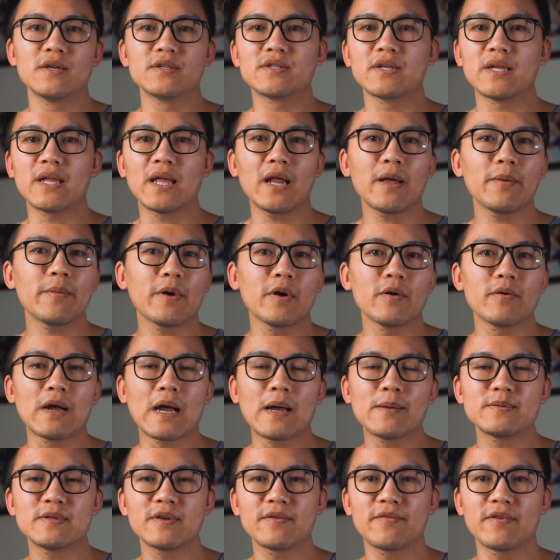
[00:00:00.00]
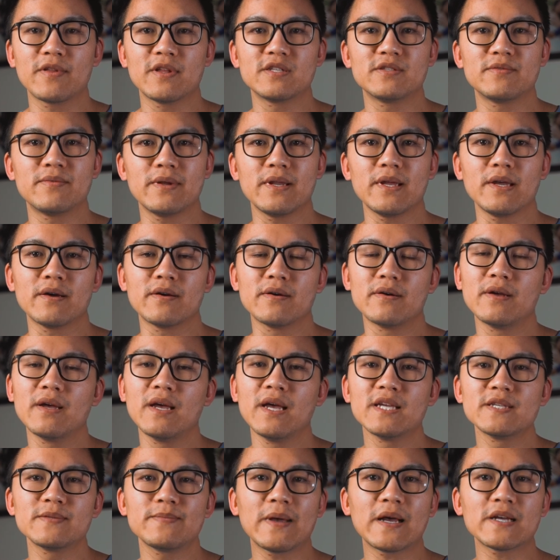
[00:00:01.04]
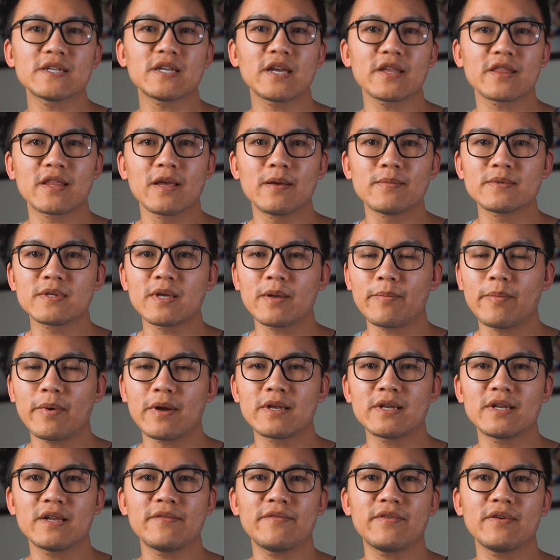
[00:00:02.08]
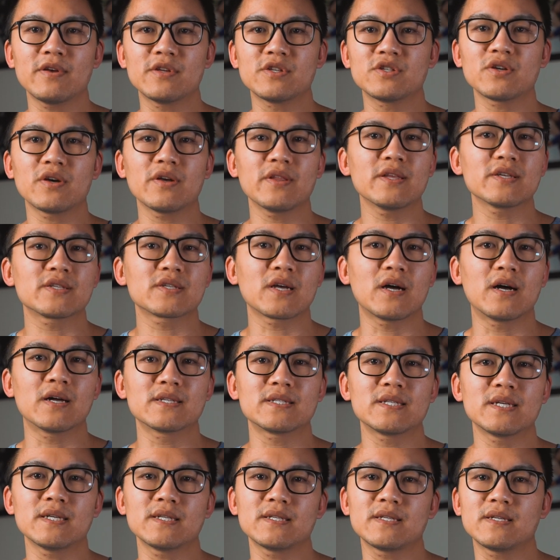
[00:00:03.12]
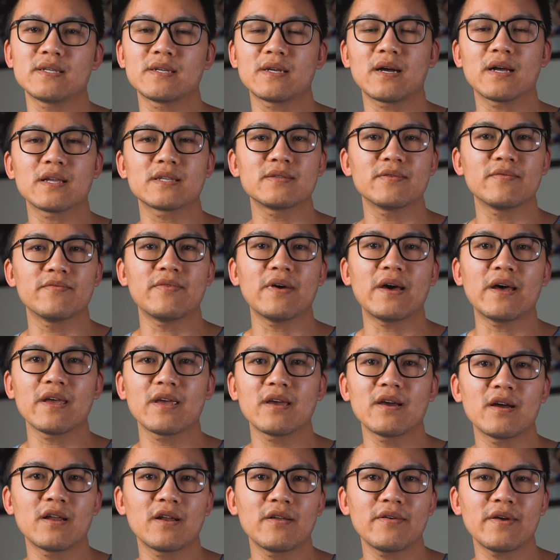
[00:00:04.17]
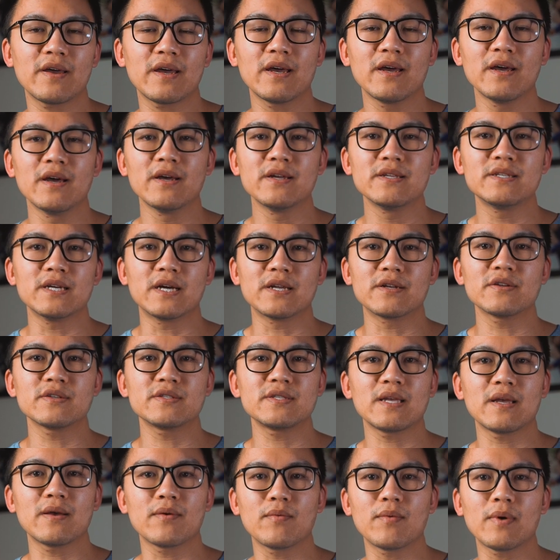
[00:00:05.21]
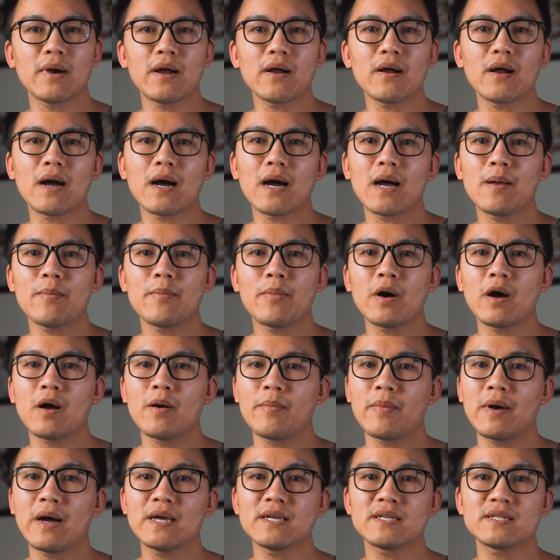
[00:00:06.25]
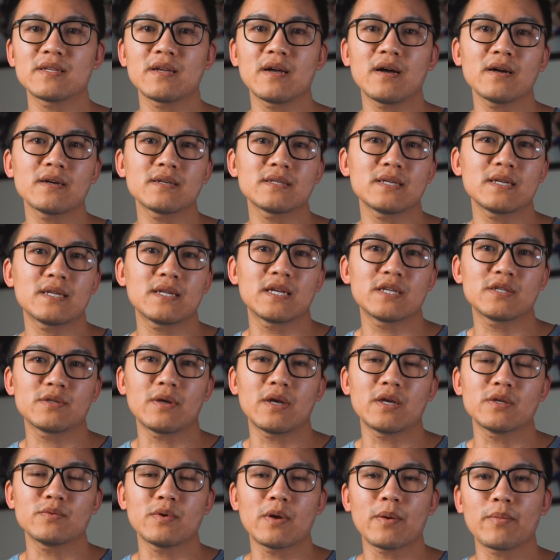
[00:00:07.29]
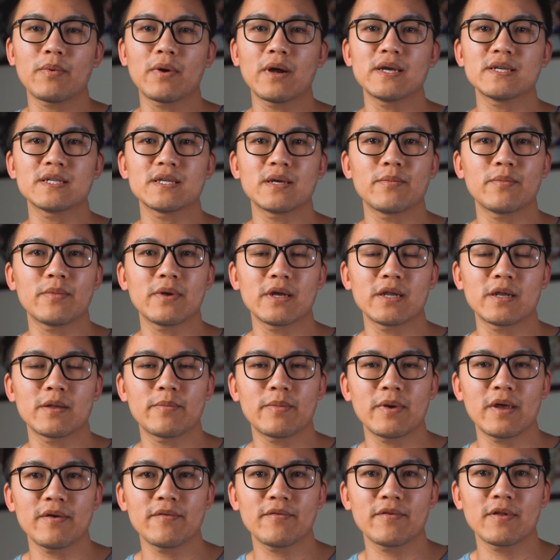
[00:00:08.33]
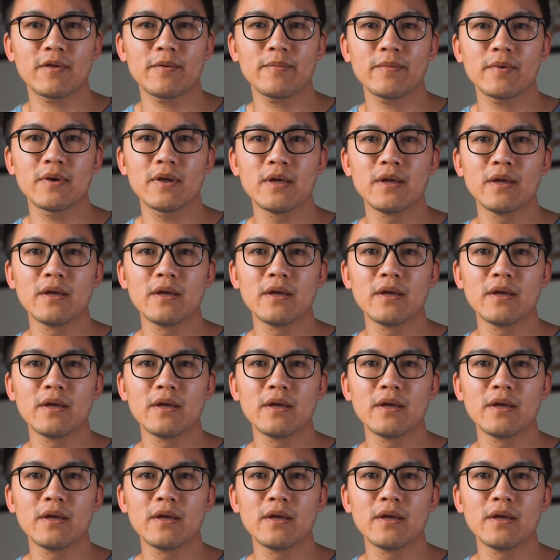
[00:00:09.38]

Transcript: So that about wraps it for this video. Smash that thumbs up button if you enjoyed this content and got some value out of it to understand where I bought my stocks and as well as what price I'm willing to pay for them.